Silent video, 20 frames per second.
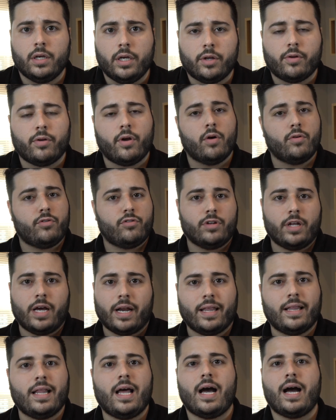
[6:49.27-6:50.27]
It'll go to
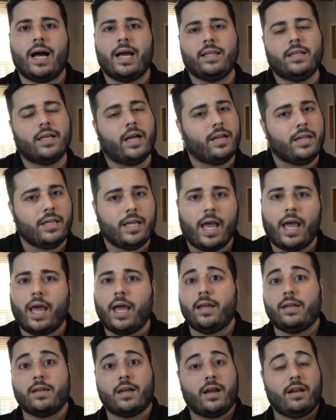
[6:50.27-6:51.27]
99,
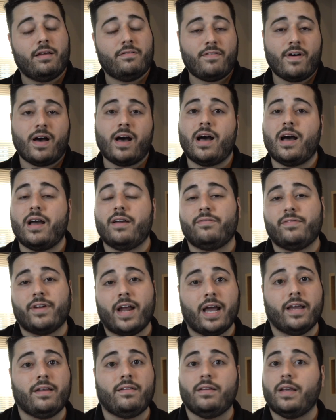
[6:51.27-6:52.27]
98, 95,
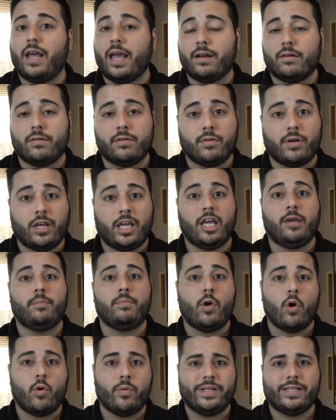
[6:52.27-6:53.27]
90, and it'll
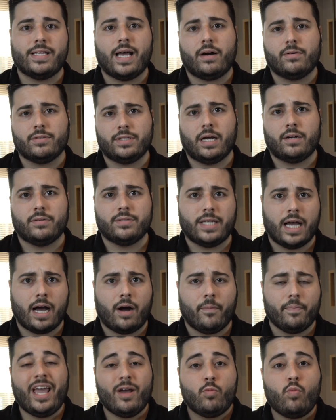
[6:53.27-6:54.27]
keep going down, down,
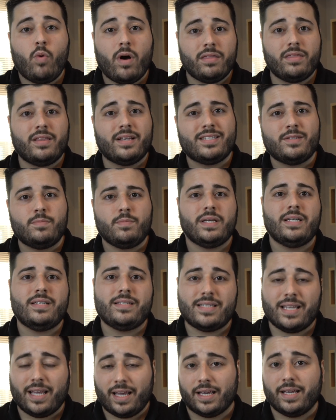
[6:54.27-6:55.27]
down. And what this
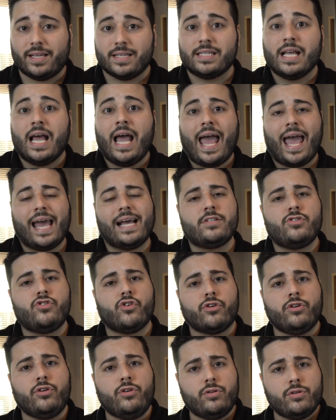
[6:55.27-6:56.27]
means is, as
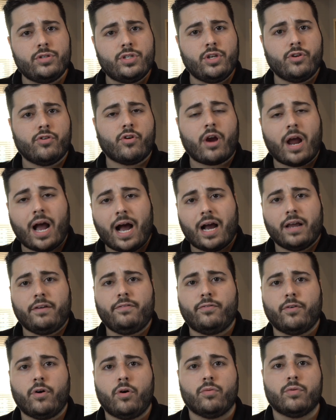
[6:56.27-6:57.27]
you're using your
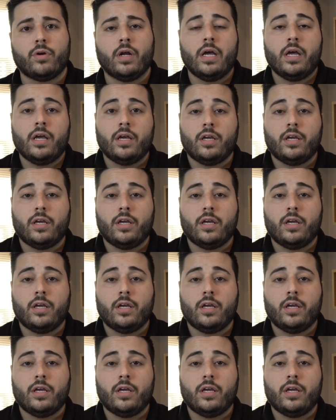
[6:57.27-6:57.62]
iPhone,